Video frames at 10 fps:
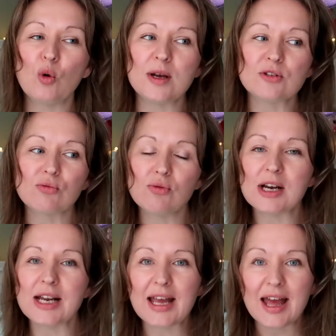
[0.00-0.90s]
always
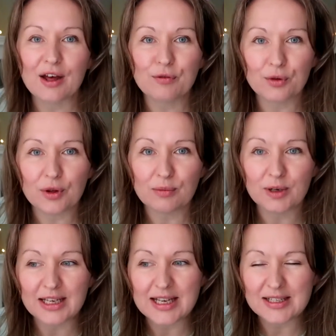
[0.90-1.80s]
really careful though. I'm
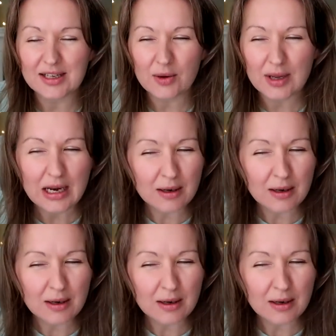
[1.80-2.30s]
like, is it going in?